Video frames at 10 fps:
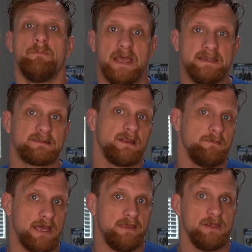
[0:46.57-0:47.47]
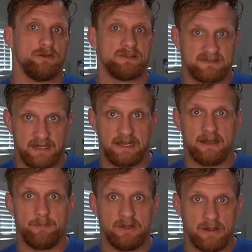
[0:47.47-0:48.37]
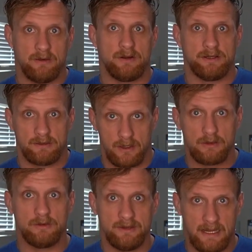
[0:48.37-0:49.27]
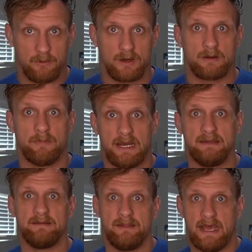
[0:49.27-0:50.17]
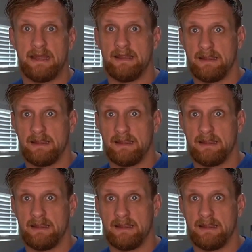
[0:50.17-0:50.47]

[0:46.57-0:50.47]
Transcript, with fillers: basically meant that you could stand up a node on your local network, mine to that,